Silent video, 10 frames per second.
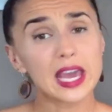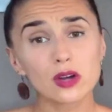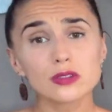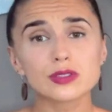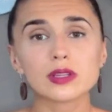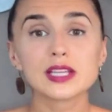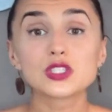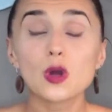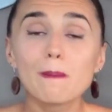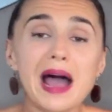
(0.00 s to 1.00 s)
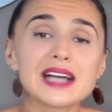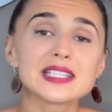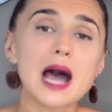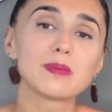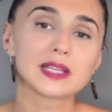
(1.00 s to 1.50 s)
And also, let's go past
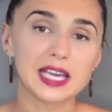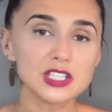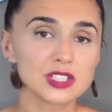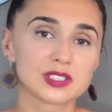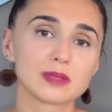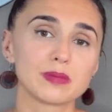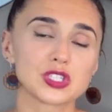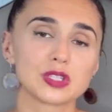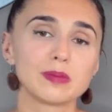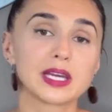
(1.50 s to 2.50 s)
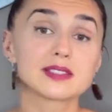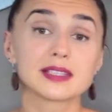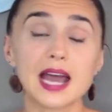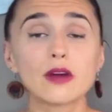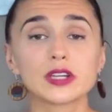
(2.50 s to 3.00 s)
application submission, because
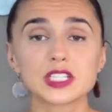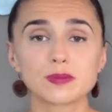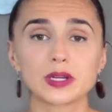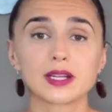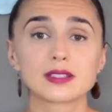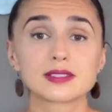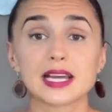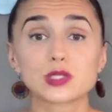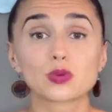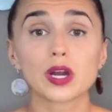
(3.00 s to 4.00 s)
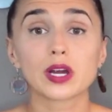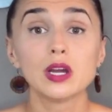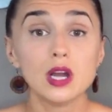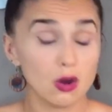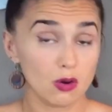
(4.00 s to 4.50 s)
in our experience, that's where
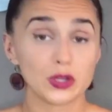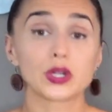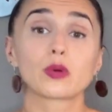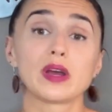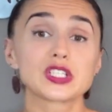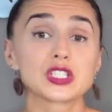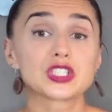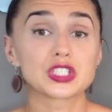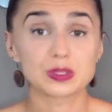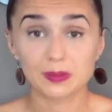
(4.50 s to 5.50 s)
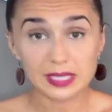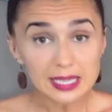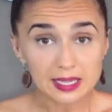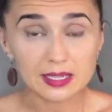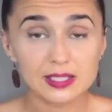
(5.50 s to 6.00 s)
all your questions just
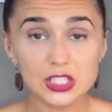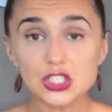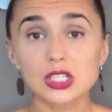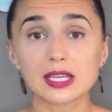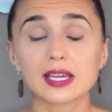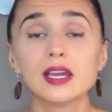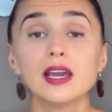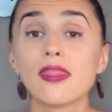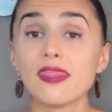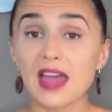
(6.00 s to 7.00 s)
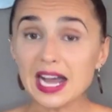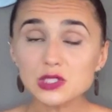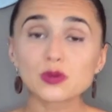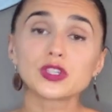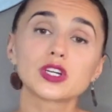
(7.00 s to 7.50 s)
begin. Additionally,
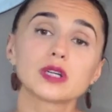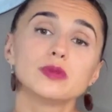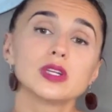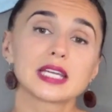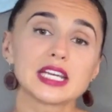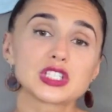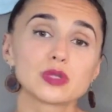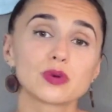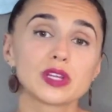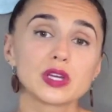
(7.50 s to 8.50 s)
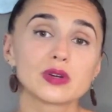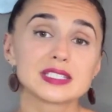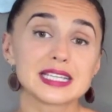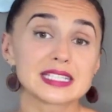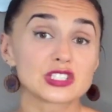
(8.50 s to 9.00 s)
that's when your communication with the
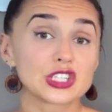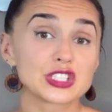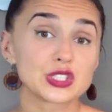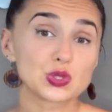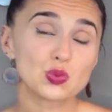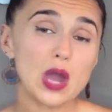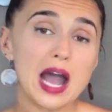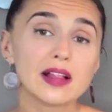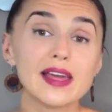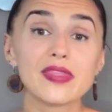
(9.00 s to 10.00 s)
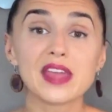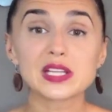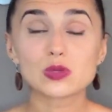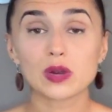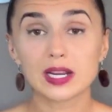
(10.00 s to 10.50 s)
USCIS starts as well, and
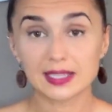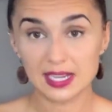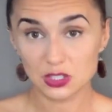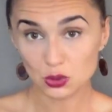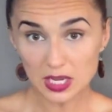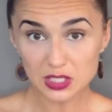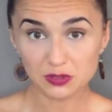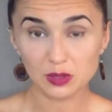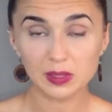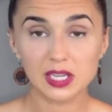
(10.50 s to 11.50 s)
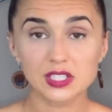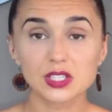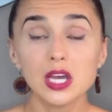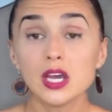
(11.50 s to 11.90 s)
that's where it gets stressful because